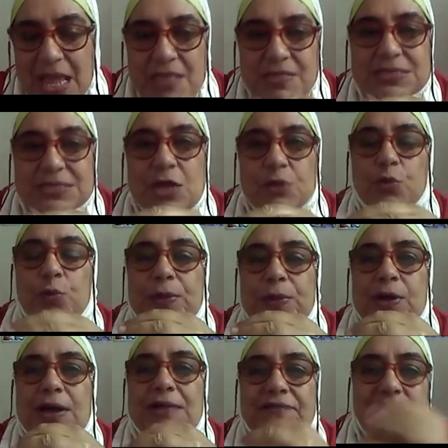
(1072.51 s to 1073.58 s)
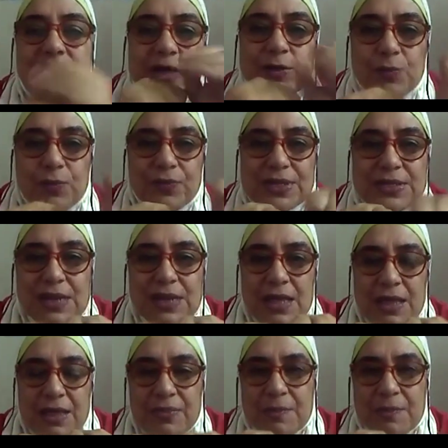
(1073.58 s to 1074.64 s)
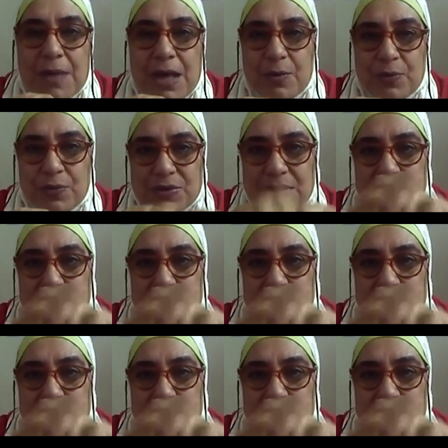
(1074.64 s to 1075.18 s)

The sound will be confined within the mouth.